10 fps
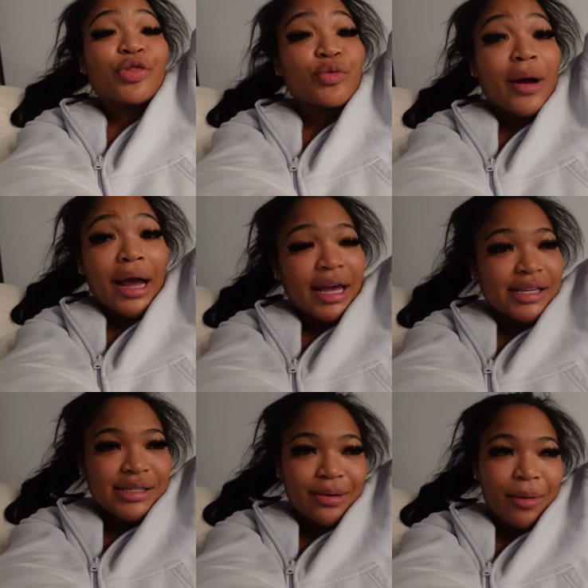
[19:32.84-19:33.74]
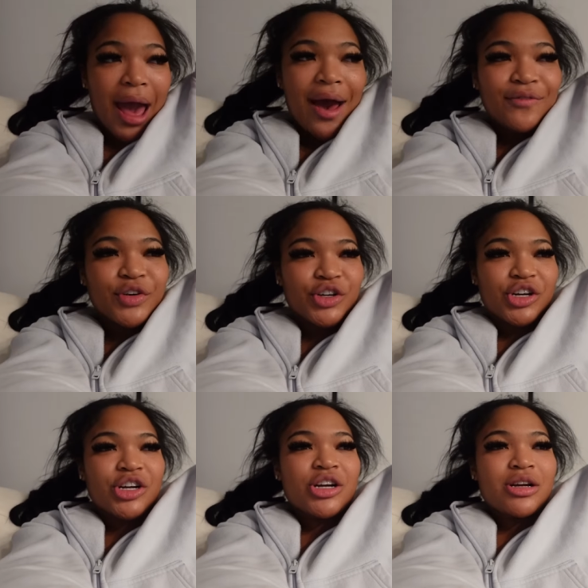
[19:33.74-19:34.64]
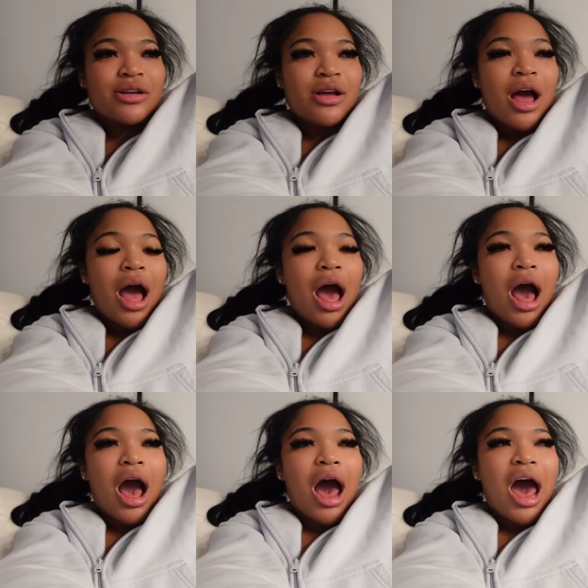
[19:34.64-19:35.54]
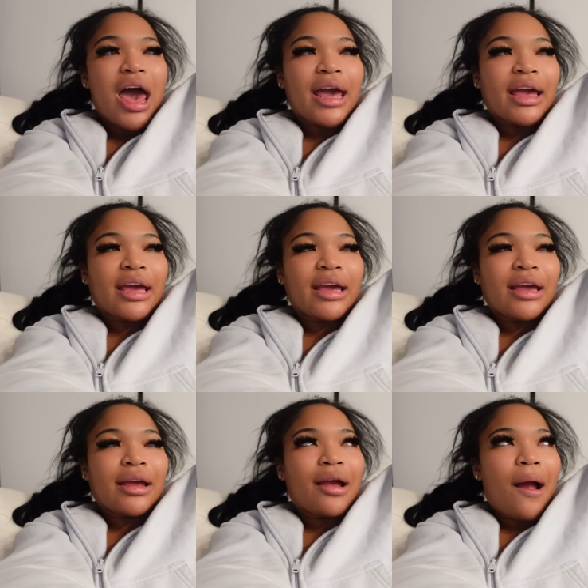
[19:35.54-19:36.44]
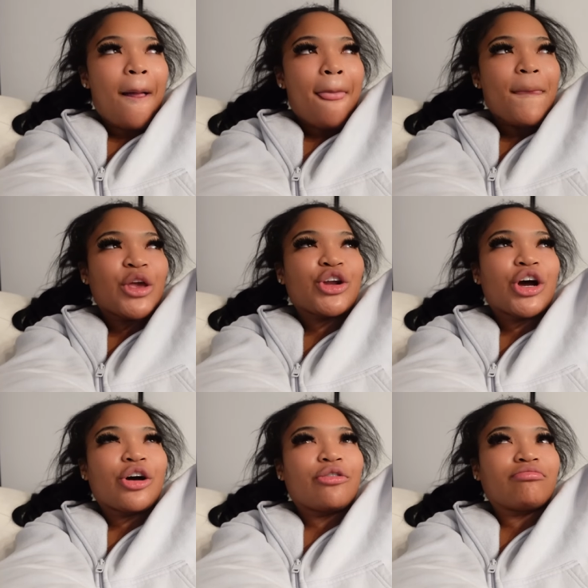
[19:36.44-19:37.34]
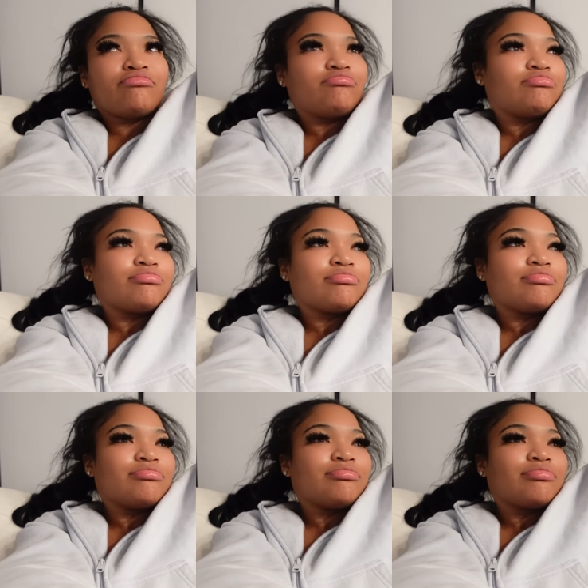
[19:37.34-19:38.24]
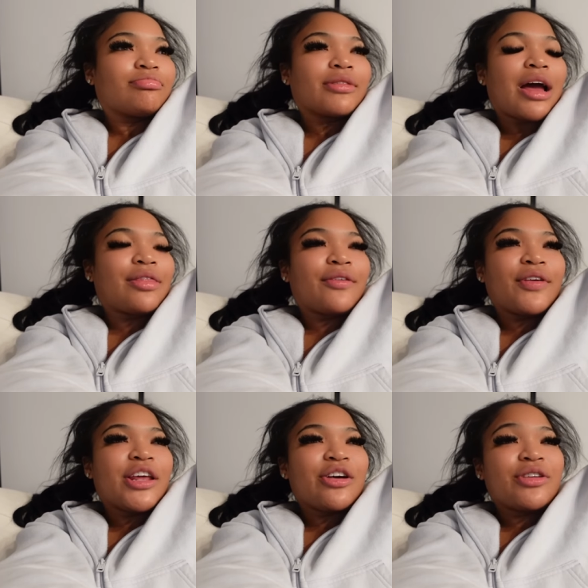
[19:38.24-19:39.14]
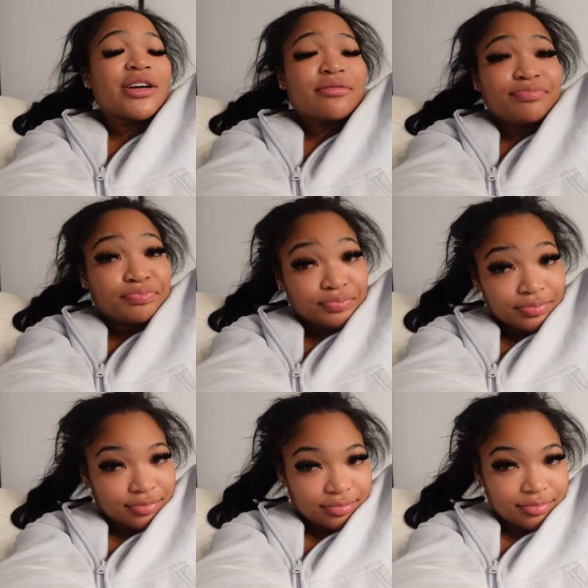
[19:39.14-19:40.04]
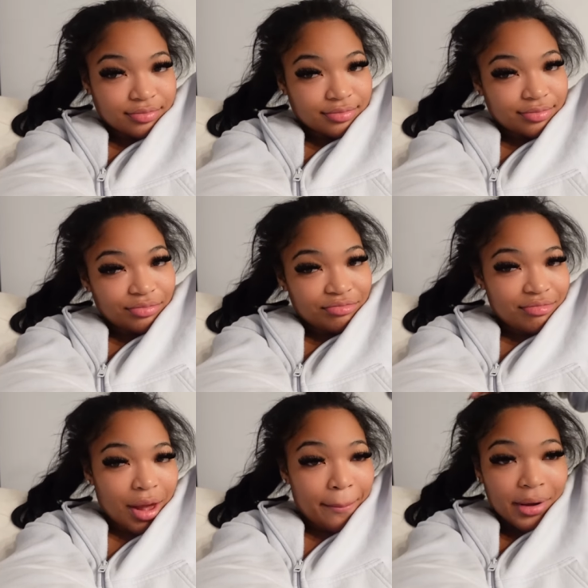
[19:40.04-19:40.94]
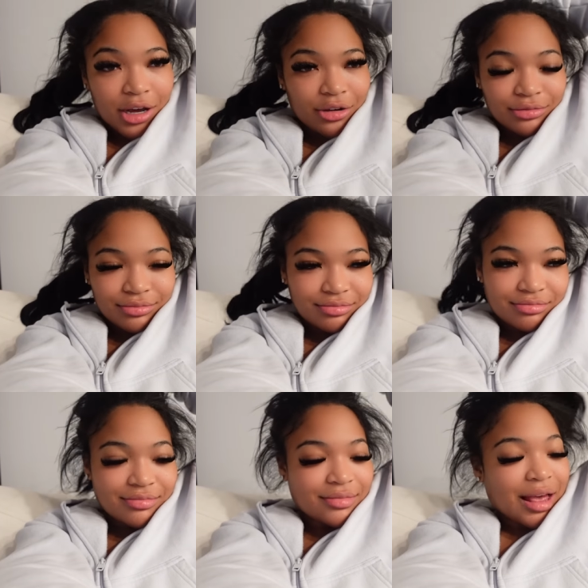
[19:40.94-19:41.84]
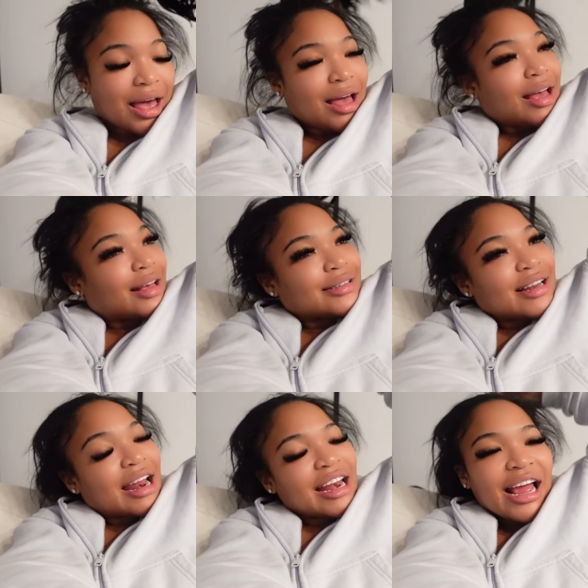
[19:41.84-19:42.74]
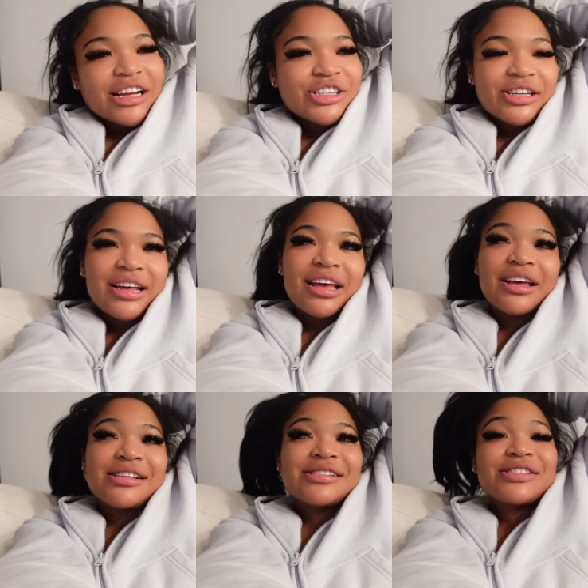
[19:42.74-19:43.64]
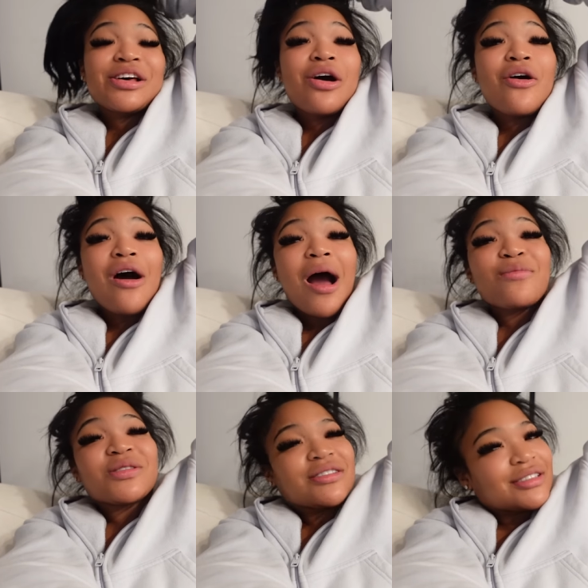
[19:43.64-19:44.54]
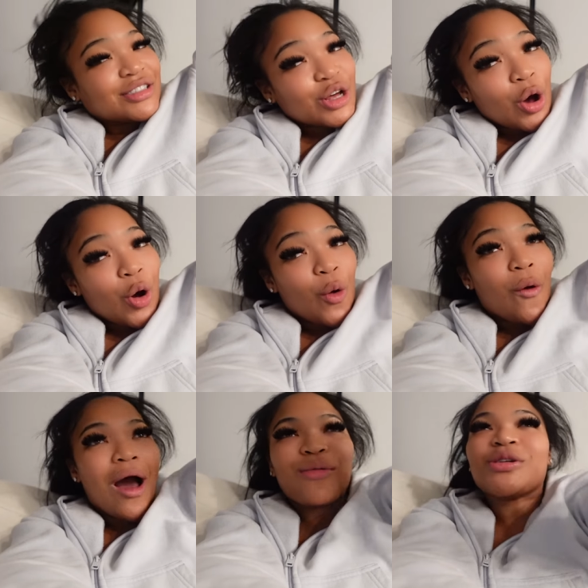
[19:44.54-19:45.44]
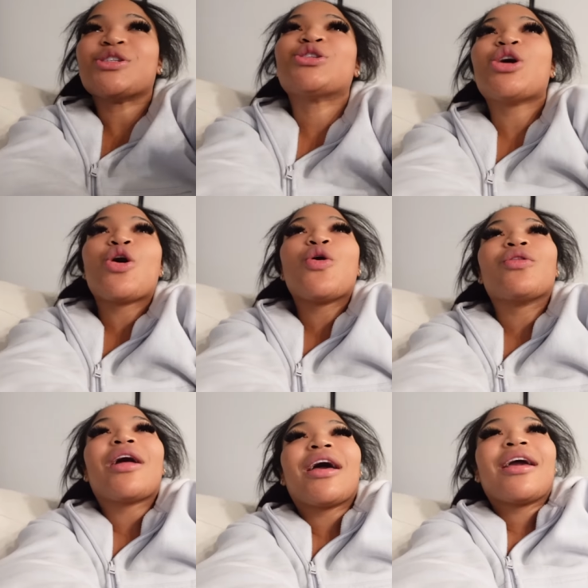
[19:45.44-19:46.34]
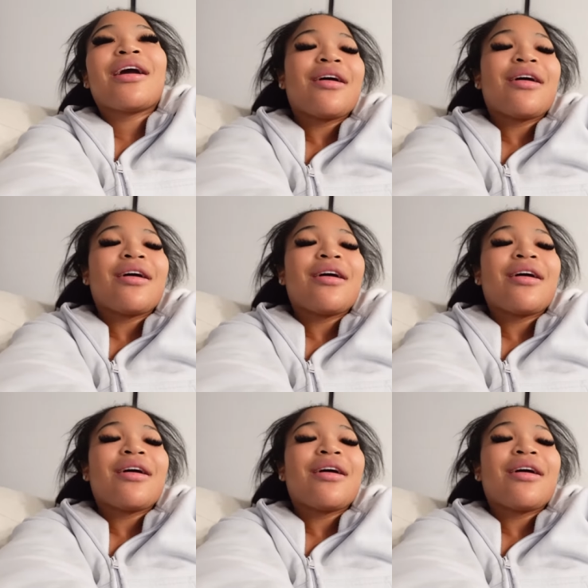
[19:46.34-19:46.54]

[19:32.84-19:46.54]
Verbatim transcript: threw my hands up after I, you know, got the video done but no, it's not an HD. So I'm just so, I was so like,